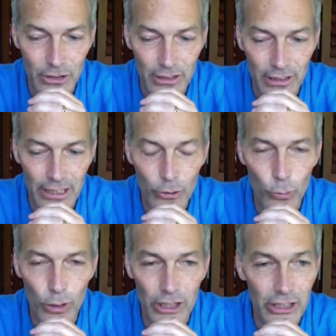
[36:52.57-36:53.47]
I
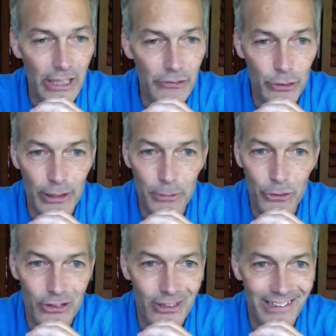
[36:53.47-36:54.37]
don't want to have to write
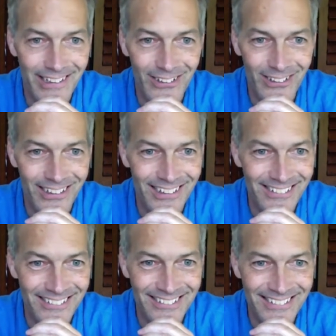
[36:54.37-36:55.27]
music like that a lot,